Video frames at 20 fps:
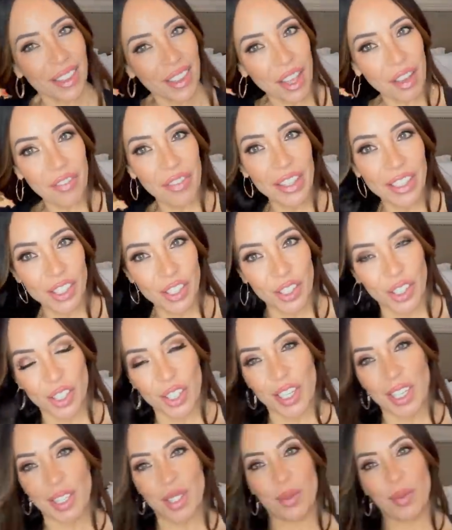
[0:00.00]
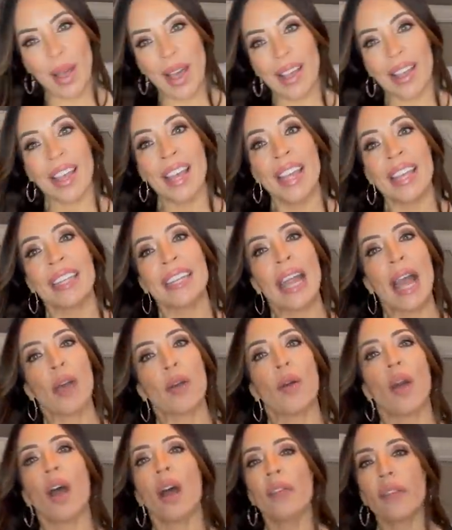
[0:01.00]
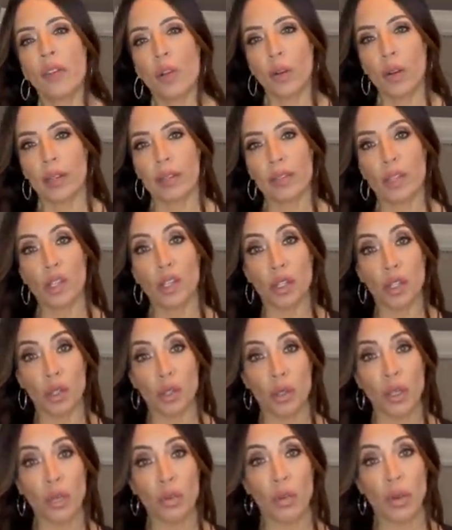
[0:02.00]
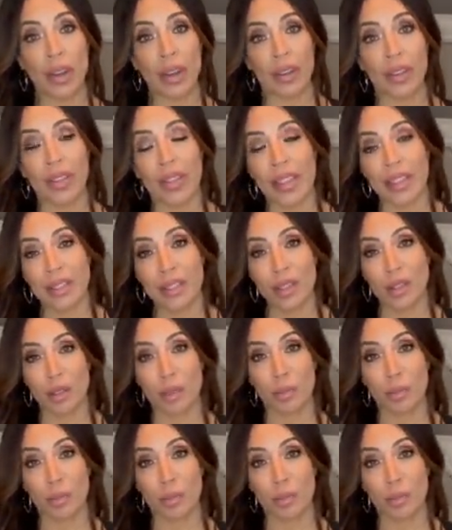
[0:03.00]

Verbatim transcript: love this shirt as well. Now, of course, you can wear this